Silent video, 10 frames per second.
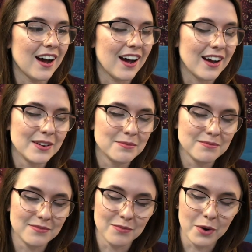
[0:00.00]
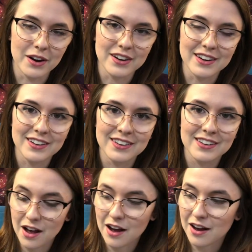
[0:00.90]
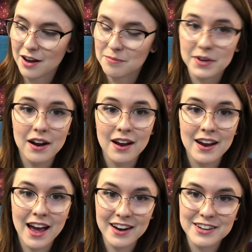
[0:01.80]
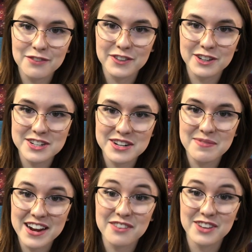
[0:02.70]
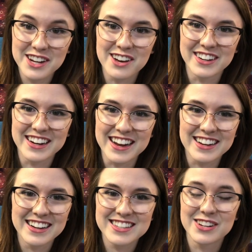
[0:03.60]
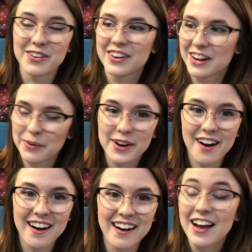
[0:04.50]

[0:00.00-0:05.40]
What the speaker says: I'm working. But I had enough energy to make a video today, so here we are.